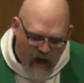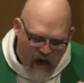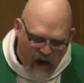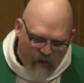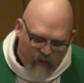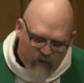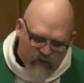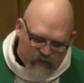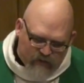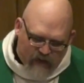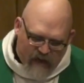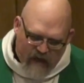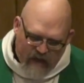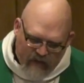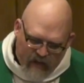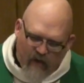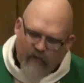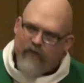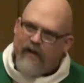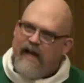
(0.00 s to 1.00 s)
Others that
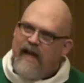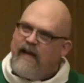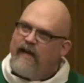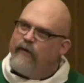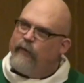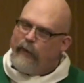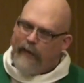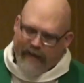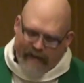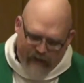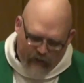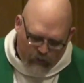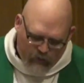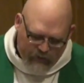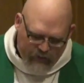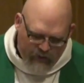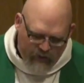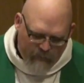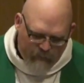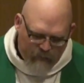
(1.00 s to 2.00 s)
I love equally
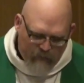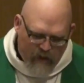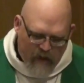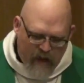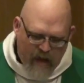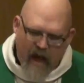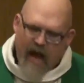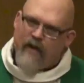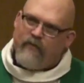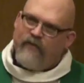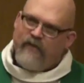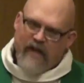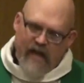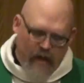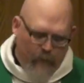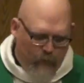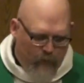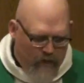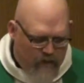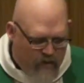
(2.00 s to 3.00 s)
dearly have
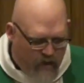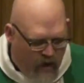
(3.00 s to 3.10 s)
deep and